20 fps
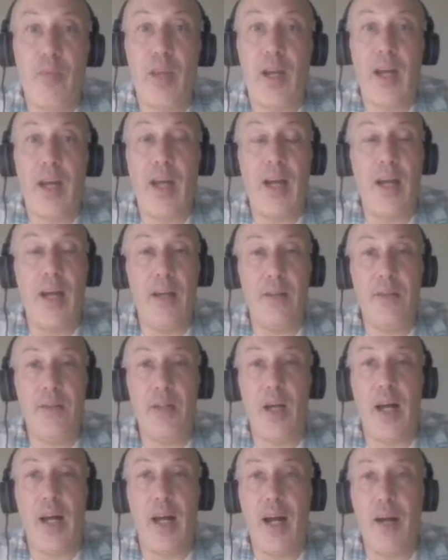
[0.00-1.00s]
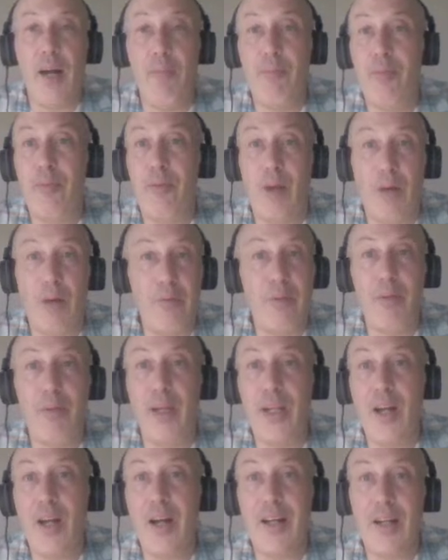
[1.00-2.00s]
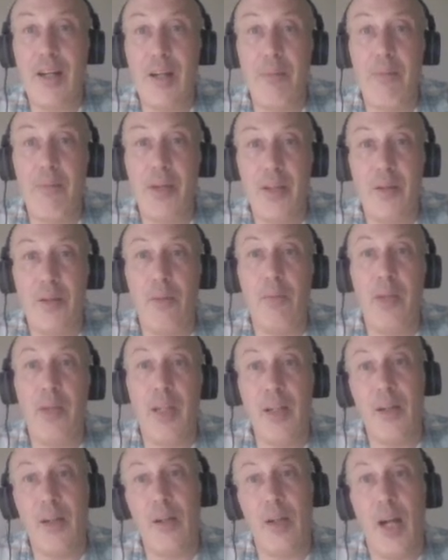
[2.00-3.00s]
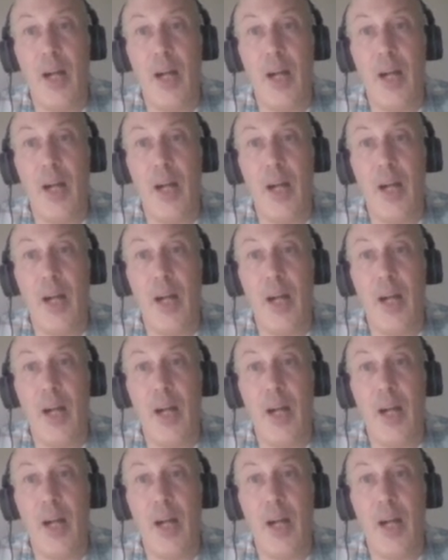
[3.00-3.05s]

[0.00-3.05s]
And uh, I'm probably not going to pick them here.